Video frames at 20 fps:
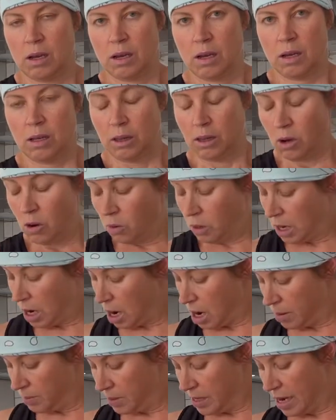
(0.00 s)
low
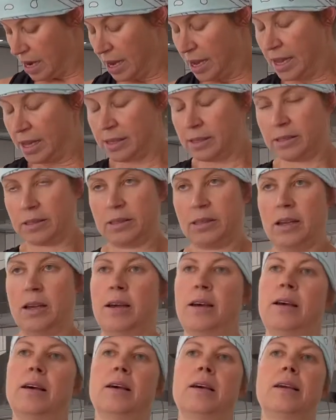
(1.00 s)
carb diets,
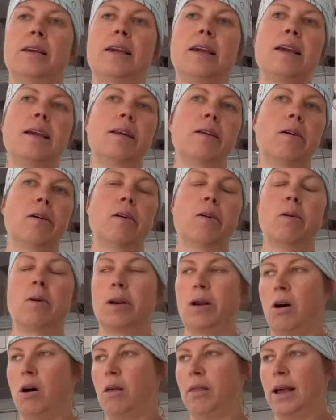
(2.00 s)
keto,
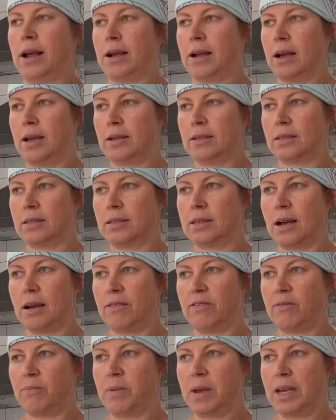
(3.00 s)
and all that kind of
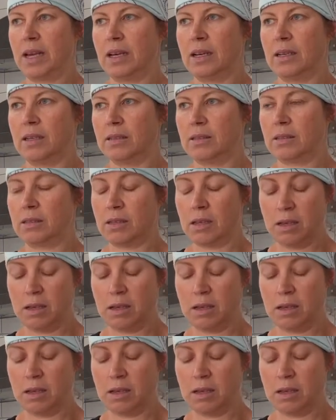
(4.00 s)
stuff because,